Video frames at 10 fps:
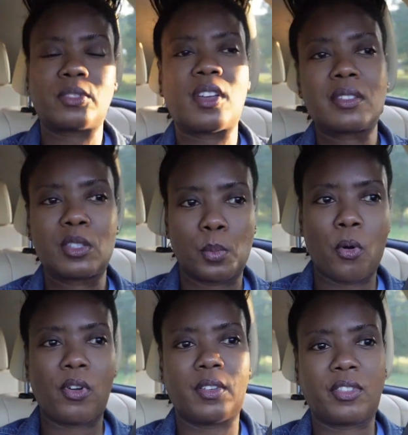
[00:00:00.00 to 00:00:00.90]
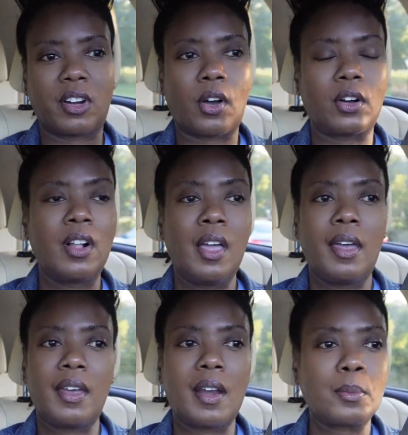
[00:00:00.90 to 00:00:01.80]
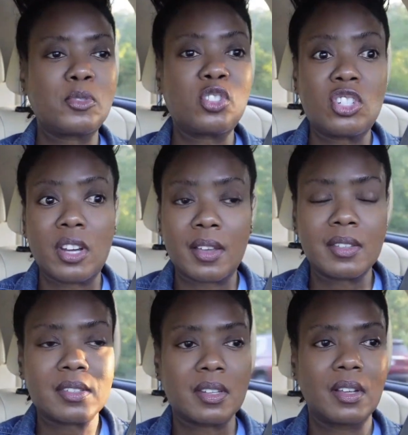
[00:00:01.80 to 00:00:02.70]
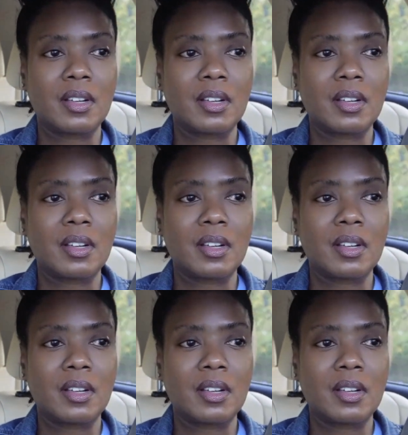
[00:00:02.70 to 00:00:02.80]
That's the point of it all. And I'm just